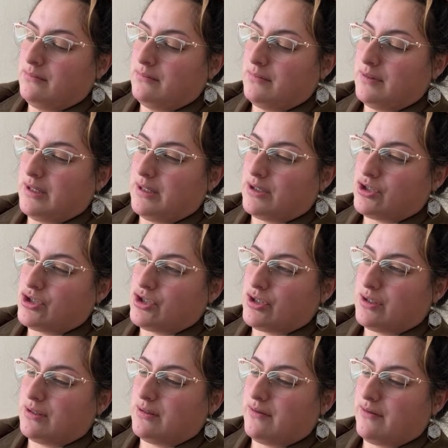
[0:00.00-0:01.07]
I think it
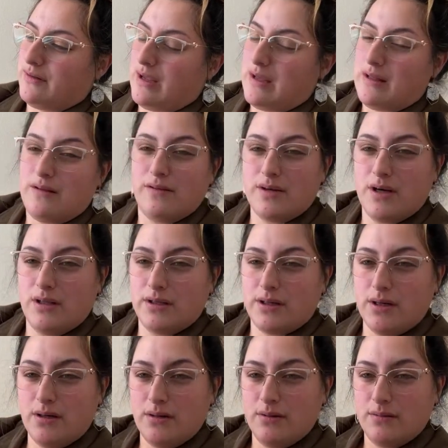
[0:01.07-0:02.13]
should stay this
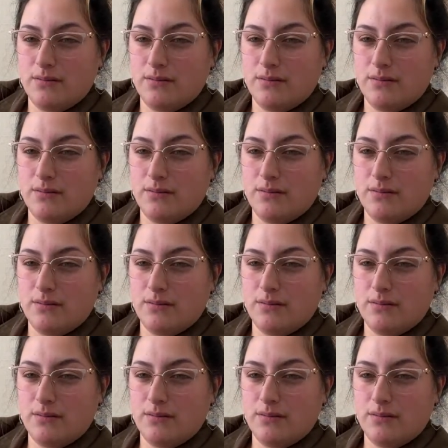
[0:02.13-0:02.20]
color.